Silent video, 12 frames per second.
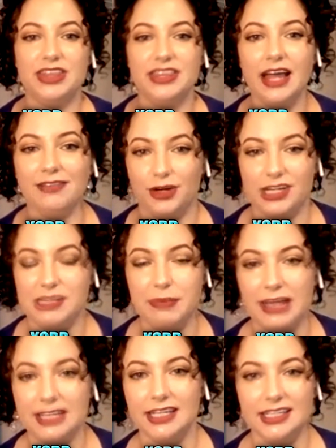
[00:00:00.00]
never
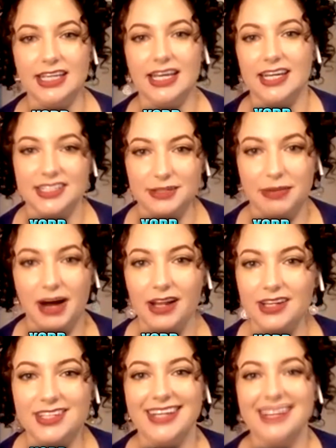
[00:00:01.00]
expecting to get into
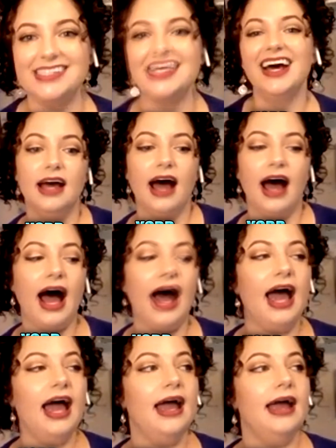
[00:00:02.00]
politics.
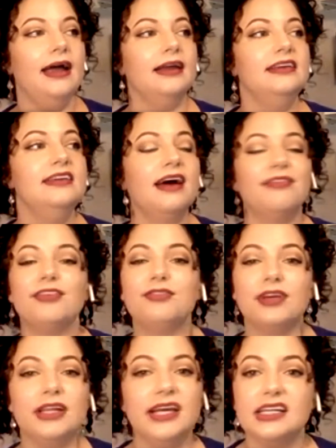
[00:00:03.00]
I never
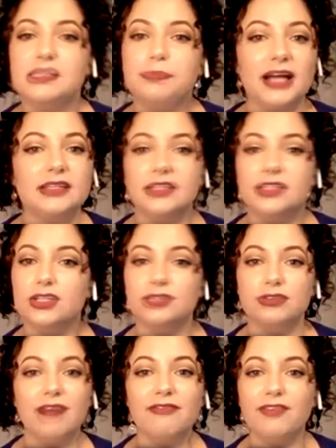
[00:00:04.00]
really expected to
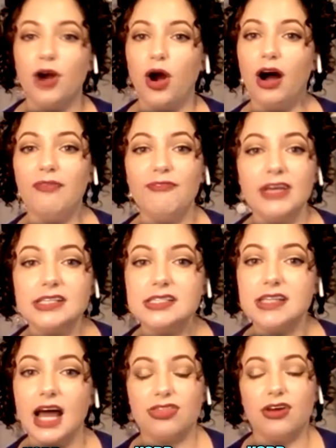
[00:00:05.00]
run for office.
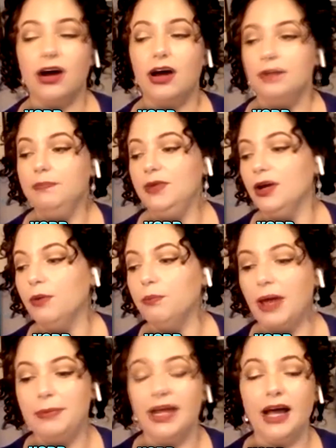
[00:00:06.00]
I thought,
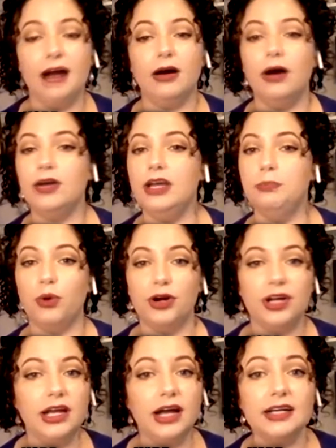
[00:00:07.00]
maybe I'll keep
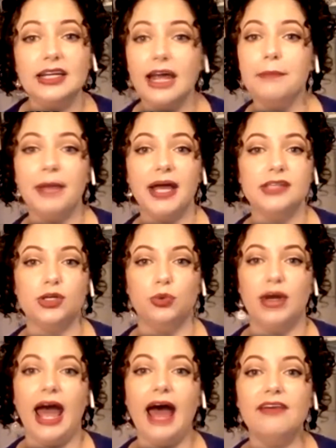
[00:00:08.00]
working on campaigns or
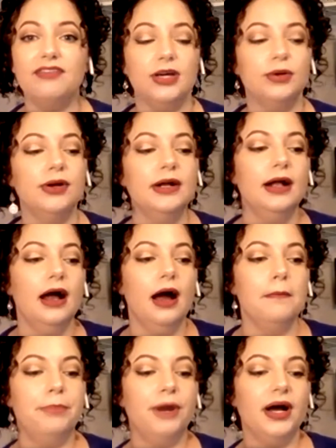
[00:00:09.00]
what have you.
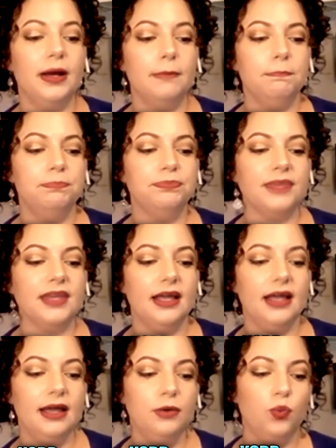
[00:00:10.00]
But
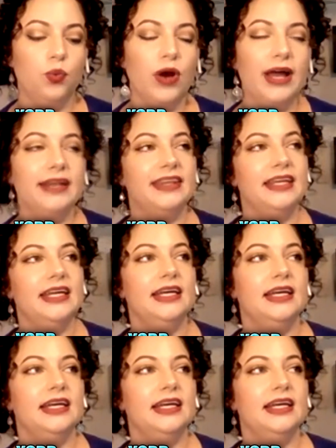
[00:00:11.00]
when the